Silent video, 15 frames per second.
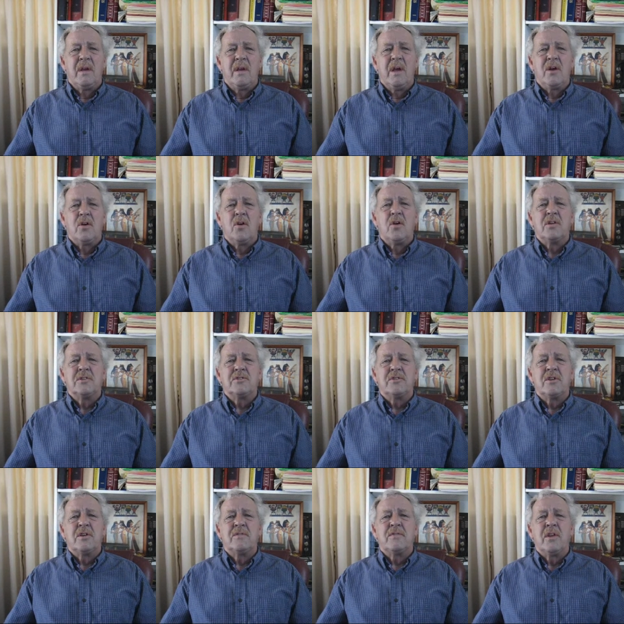Now go and
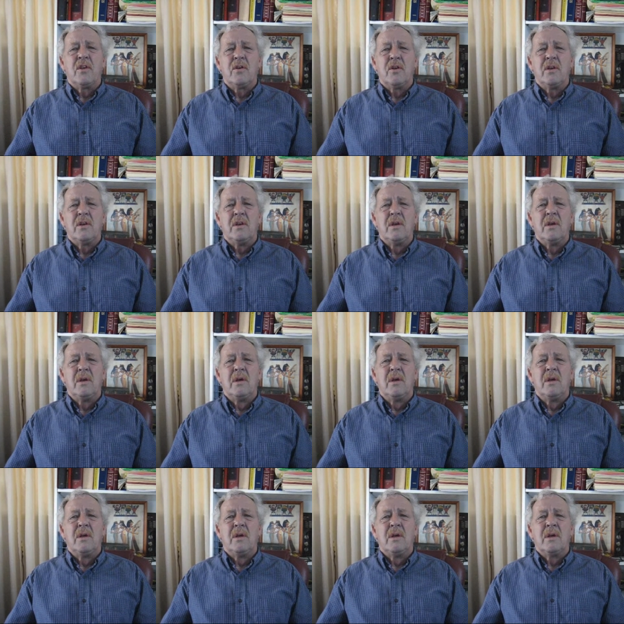serve the Lord.
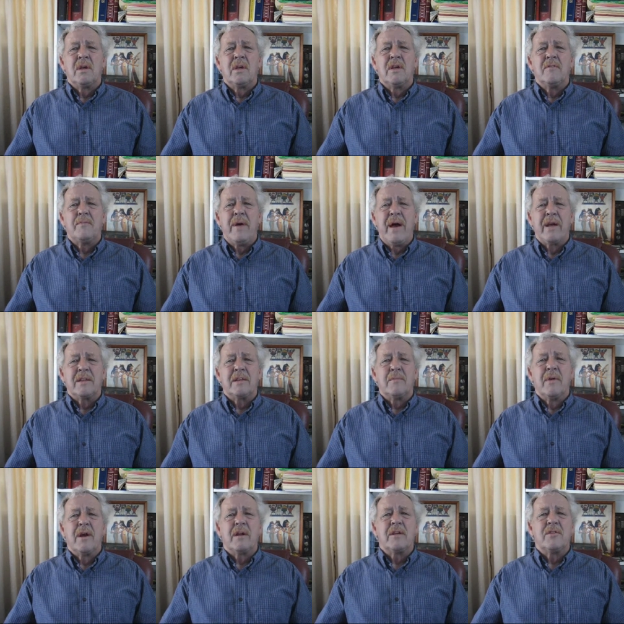Give back the
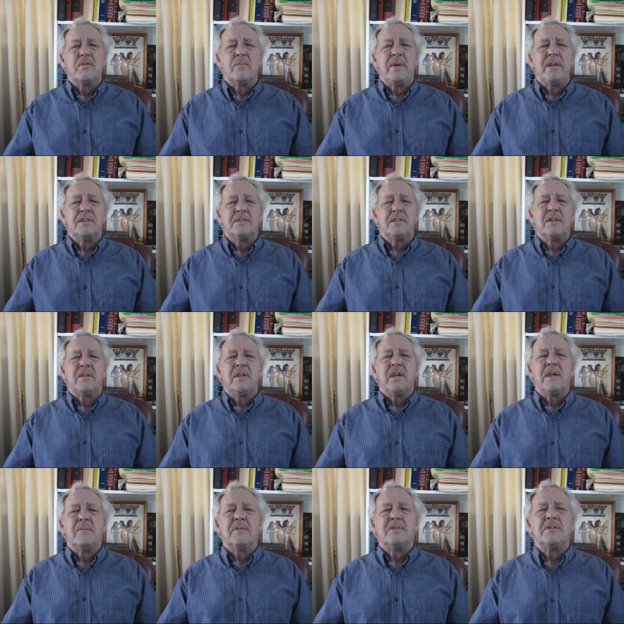mark of the beast to
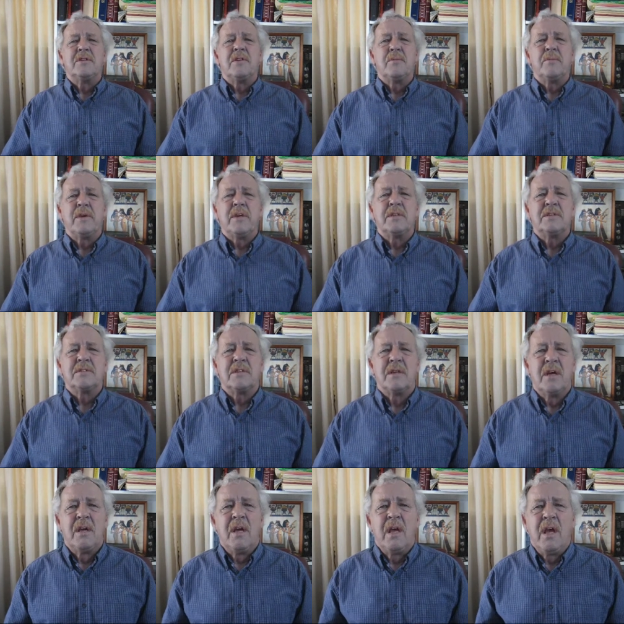the image of the beast,
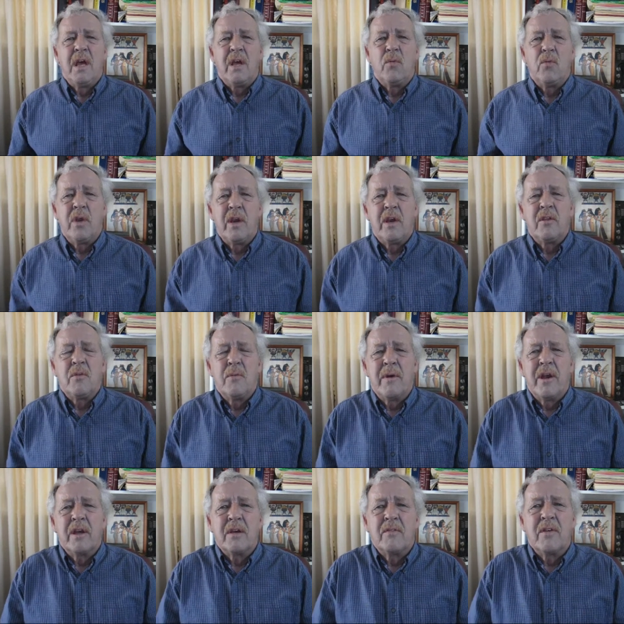and wear the
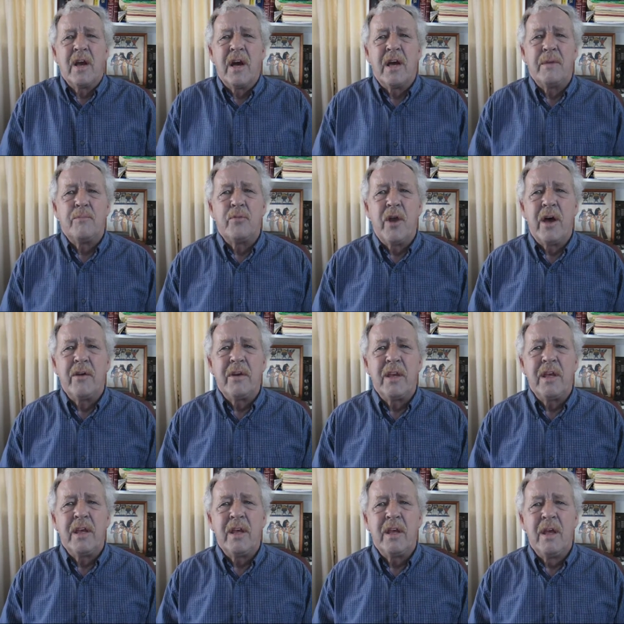mark of God
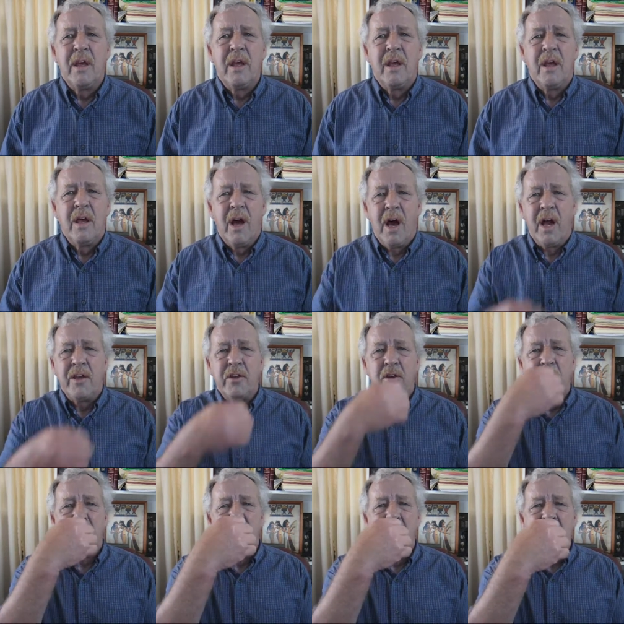proudly on
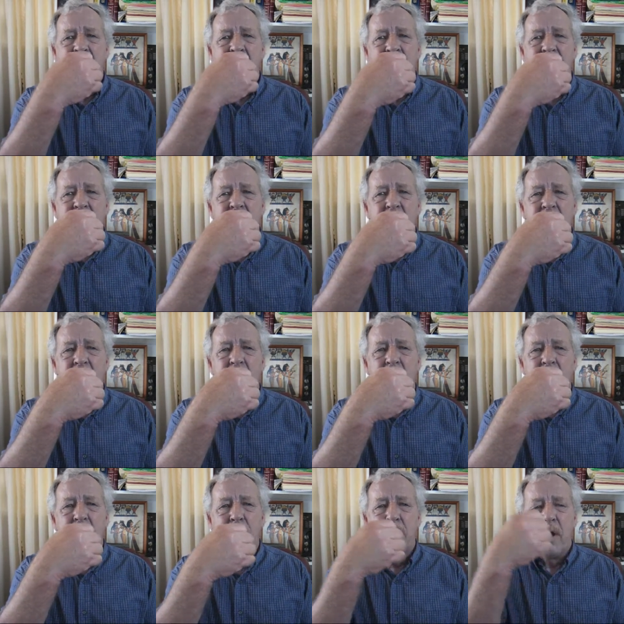your hand
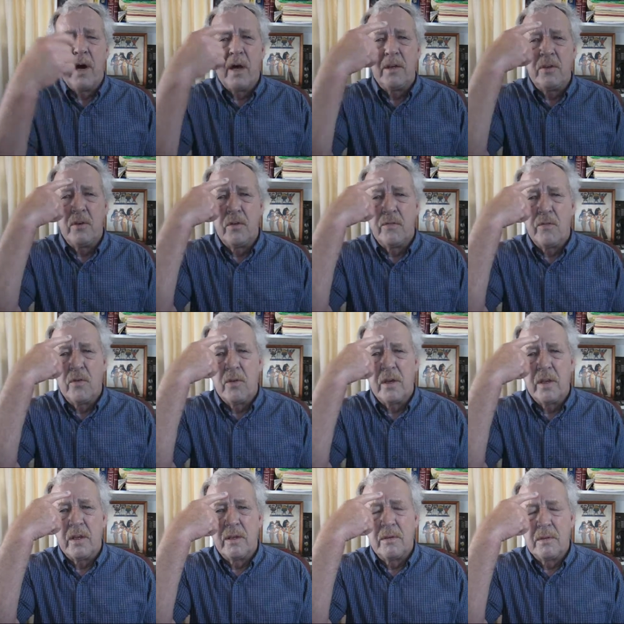or upon your
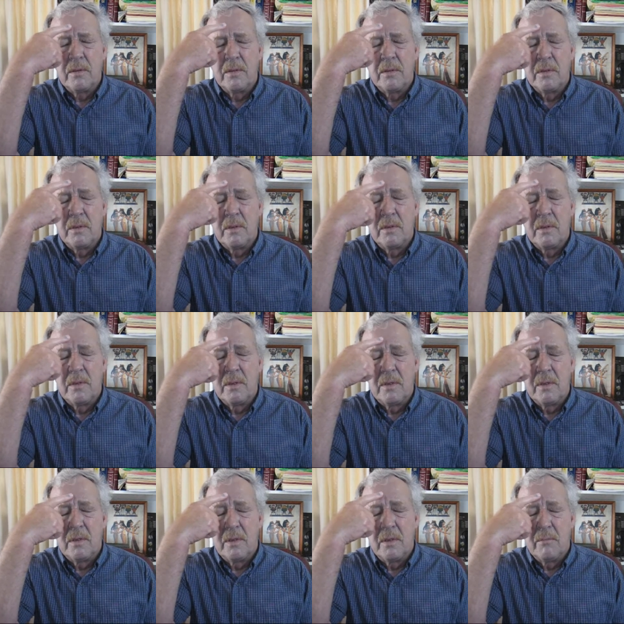forehead.
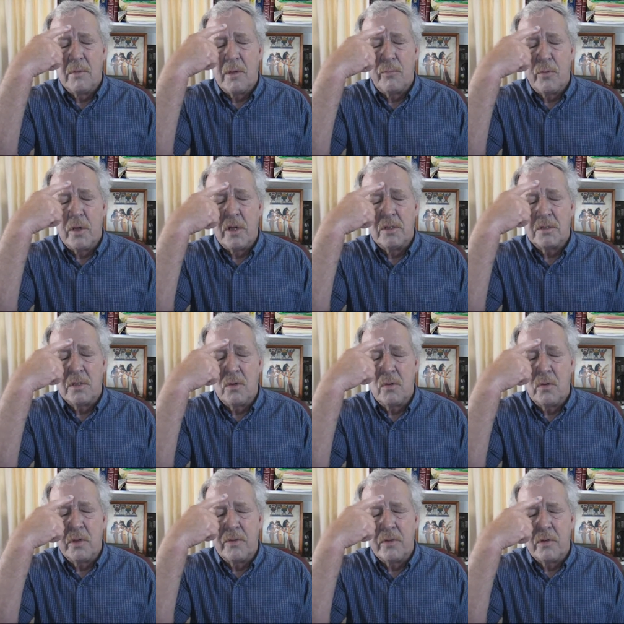My prayers go
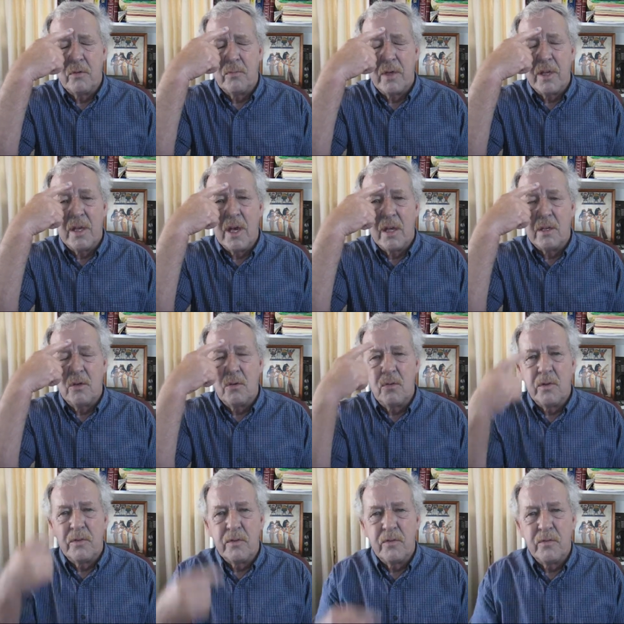with you. May God go
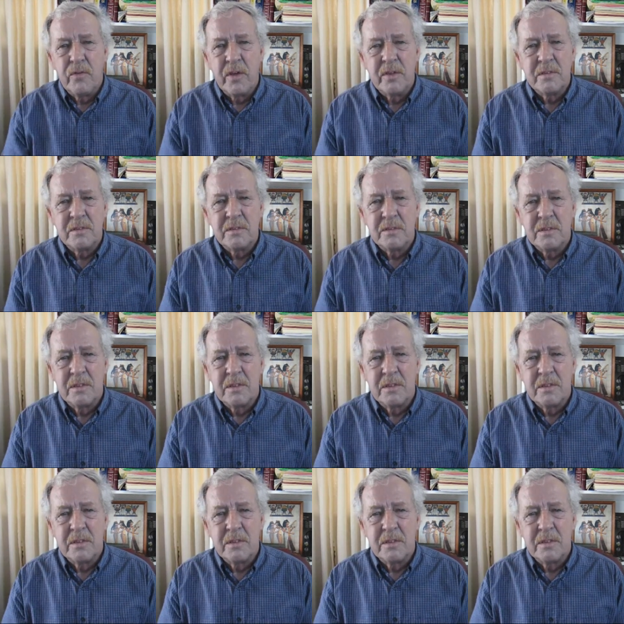with you, friends.